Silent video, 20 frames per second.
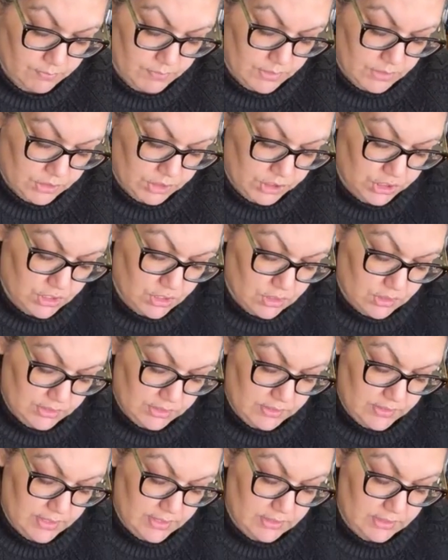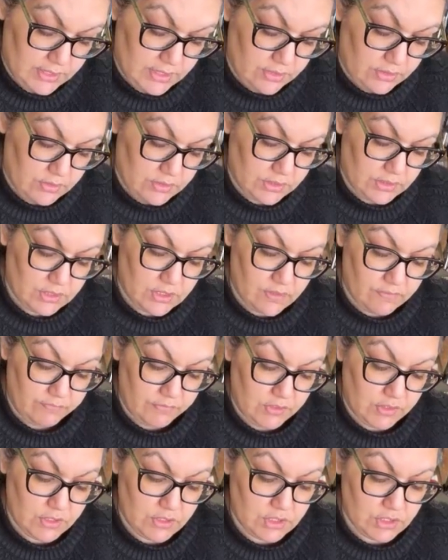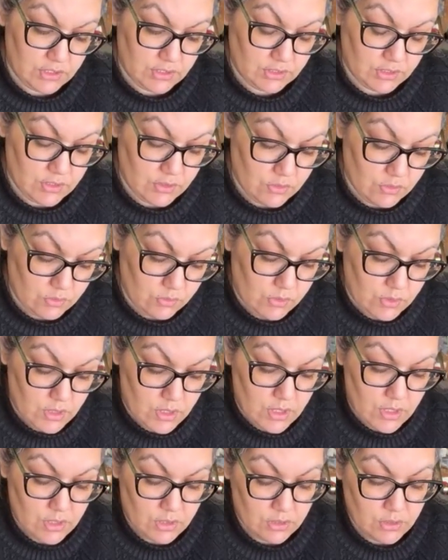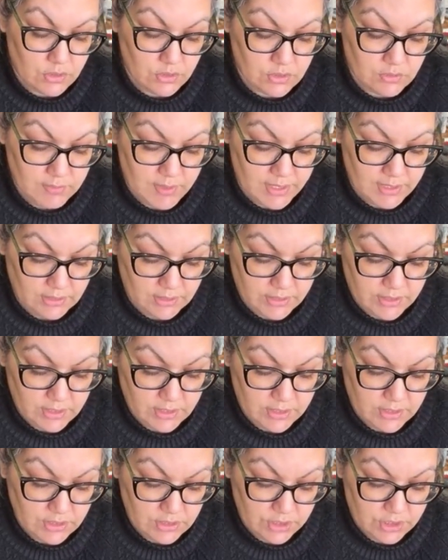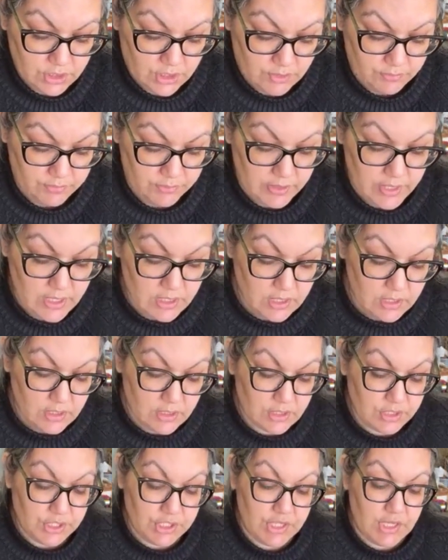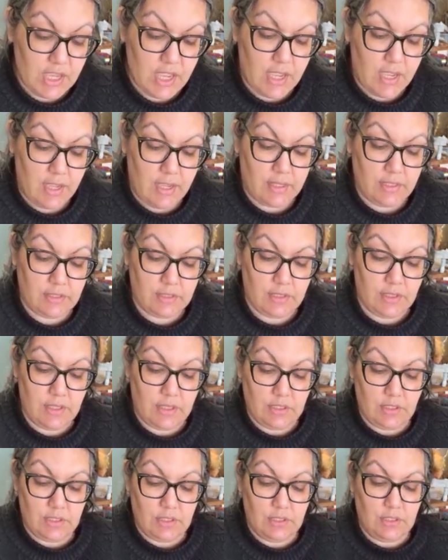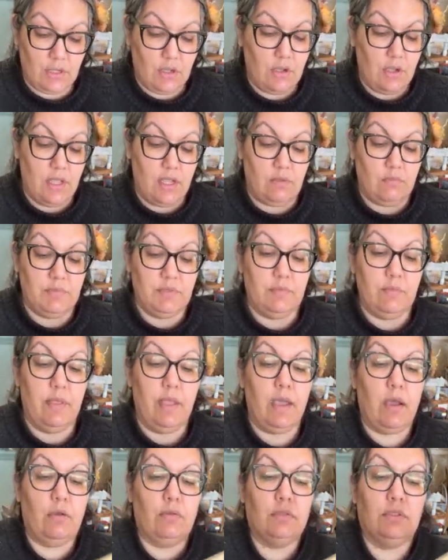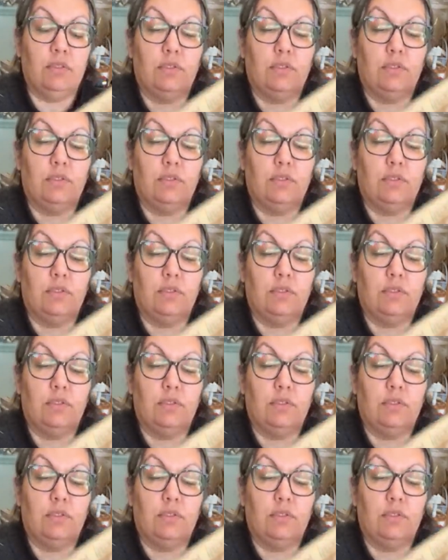But she also has other stuff. You can just go use my link and shop anything she has, and that just all helps me out.